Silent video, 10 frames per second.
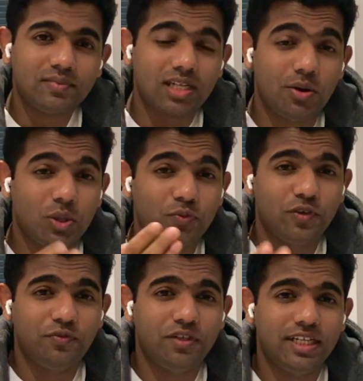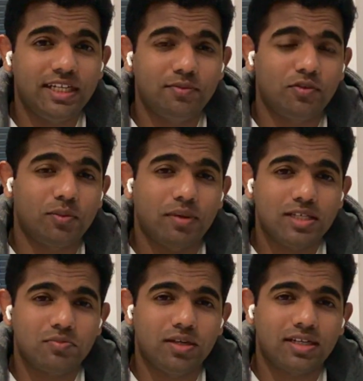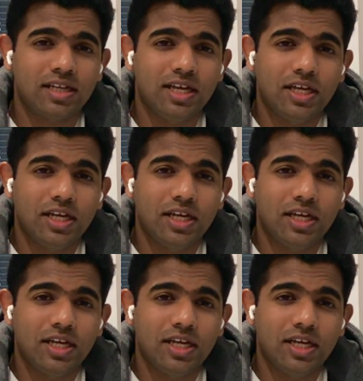Out of 50 for pass mark,